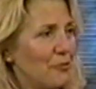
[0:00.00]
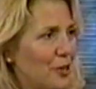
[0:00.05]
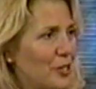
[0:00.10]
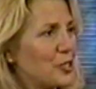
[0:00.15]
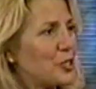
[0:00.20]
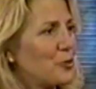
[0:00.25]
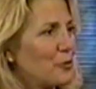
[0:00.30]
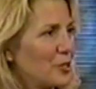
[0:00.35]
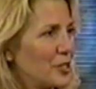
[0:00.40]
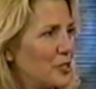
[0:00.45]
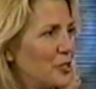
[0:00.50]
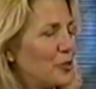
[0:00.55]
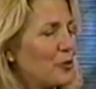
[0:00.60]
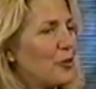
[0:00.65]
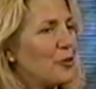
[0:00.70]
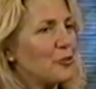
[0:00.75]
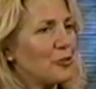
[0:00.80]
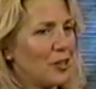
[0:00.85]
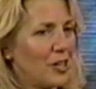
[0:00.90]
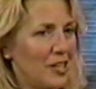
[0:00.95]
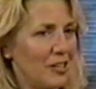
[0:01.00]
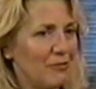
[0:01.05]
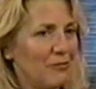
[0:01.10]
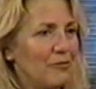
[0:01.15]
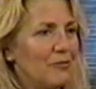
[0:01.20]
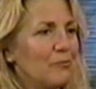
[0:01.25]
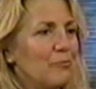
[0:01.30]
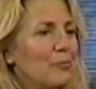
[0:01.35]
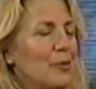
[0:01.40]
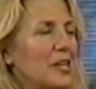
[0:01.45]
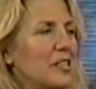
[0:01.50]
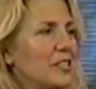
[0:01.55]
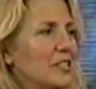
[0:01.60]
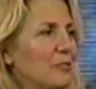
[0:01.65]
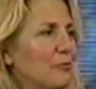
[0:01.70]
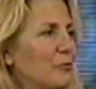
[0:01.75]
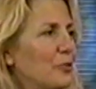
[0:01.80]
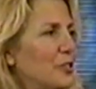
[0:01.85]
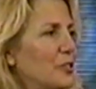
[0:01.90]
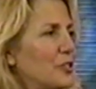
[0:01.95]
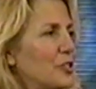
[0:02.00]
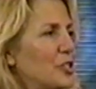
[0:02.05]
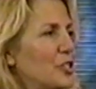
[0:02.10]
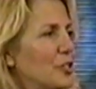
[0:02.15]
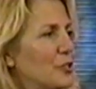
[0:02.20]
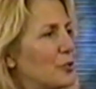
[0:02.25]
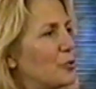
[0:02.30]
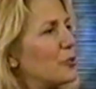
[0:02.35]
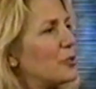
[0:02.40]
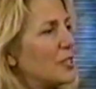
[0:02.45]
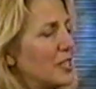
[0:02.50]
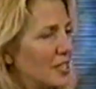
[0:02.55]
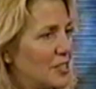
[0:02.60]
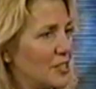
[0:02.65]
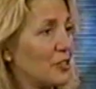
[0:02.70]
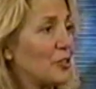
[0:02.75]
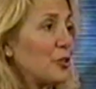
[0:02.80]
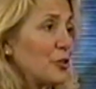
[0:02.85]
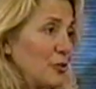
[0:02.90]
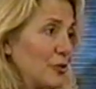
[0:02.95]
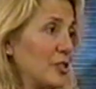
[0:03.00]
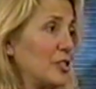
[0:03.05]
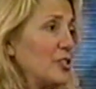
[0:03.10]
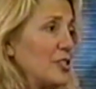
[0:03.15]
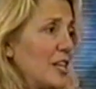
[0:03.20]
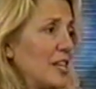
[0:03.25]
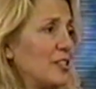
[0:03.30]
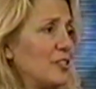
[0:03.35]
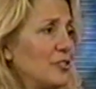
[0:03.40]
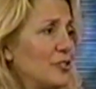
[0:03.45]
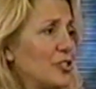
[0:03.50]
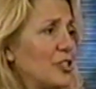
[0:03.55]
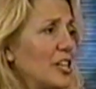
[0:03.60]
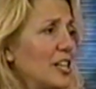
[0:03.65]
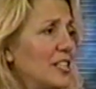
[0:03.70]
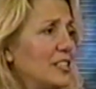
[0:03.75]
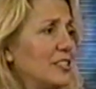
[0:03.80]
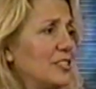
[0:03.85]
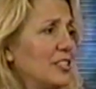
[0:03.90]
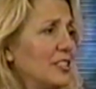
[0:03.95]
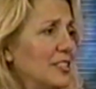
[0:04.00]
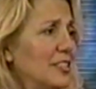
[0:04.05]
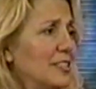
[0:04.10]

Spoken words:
Foster it in your own life, model it for your children, and encourage that in your child.